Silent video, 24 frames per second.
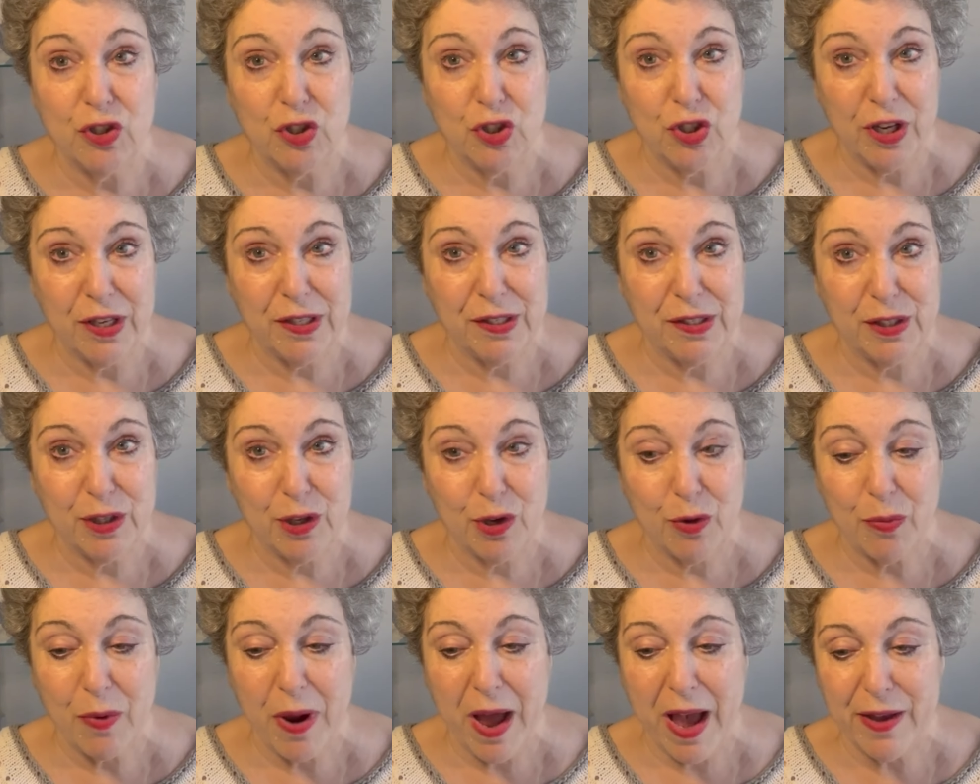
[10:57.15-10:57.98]
just
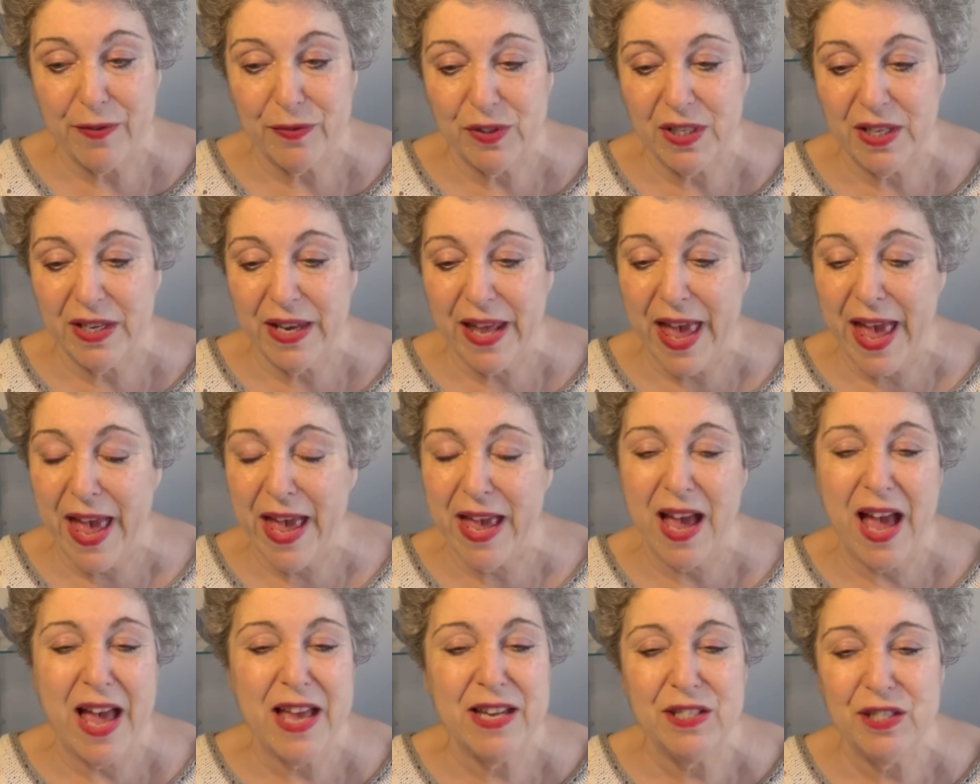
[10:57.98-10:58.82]
arrived
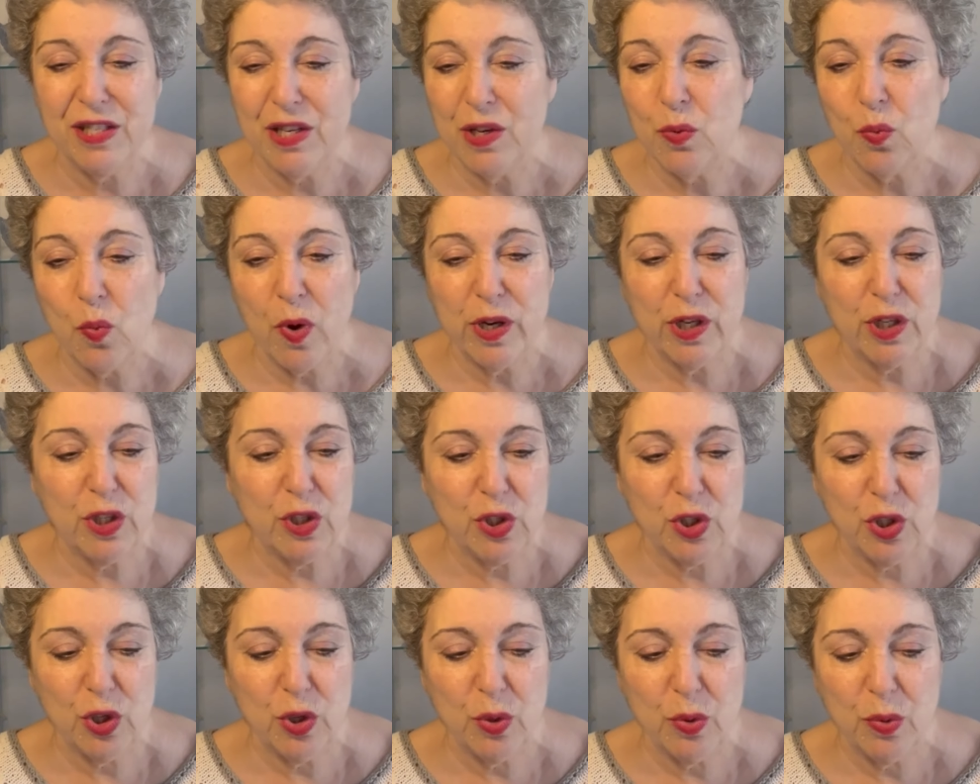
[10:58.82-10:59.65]
today. I didn't want to
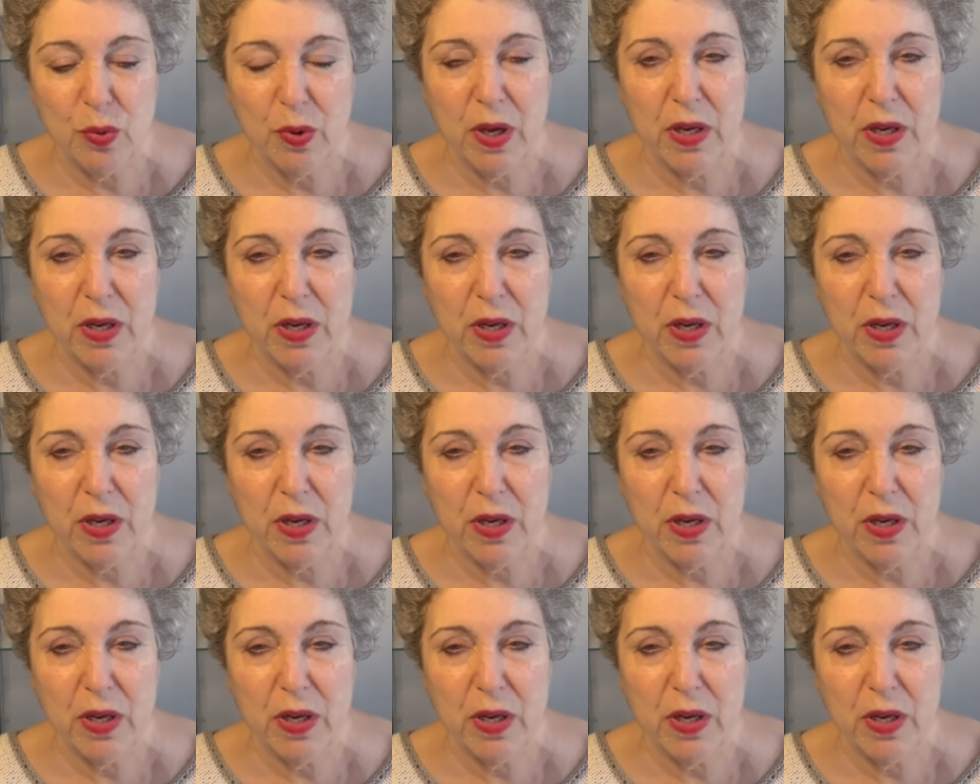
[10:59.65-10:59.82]
do